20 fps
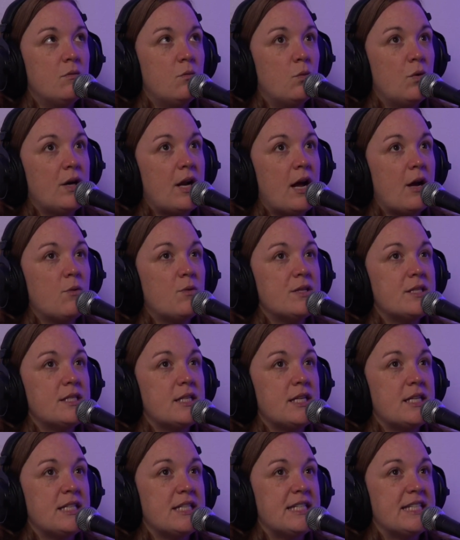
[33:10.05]
When I
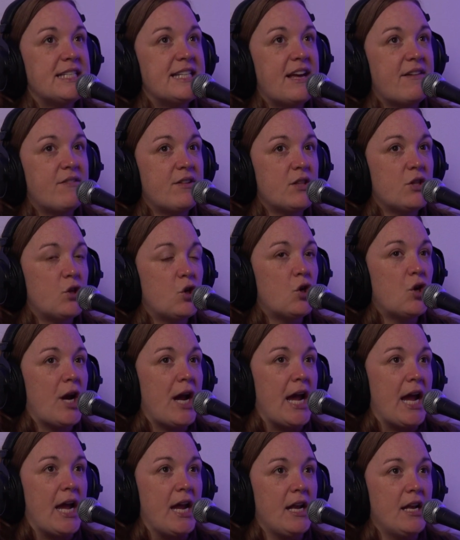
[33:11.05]
was in 7th
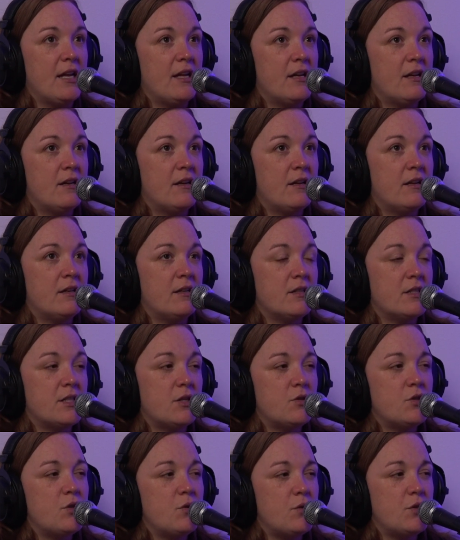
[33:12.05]
grade,
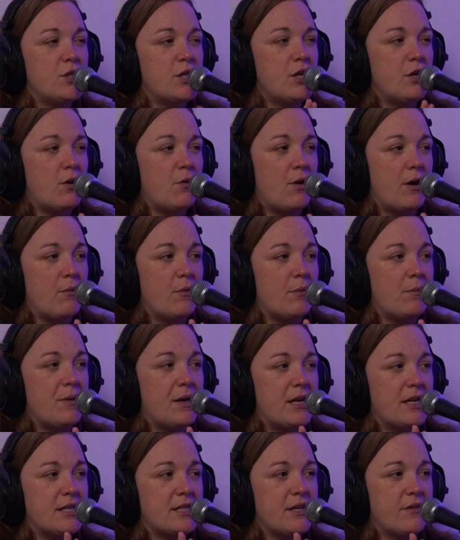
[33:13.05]
so do you know I
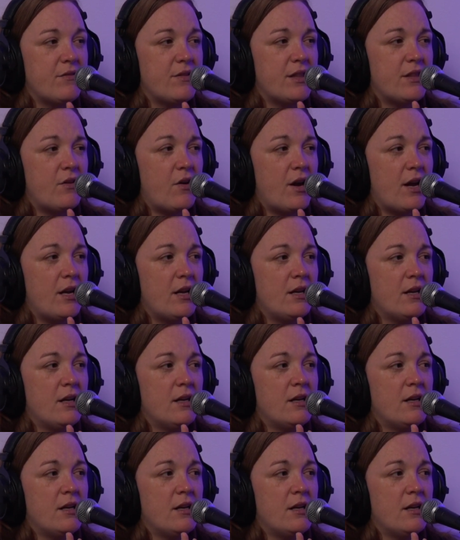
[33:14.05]
repeated 7th grade?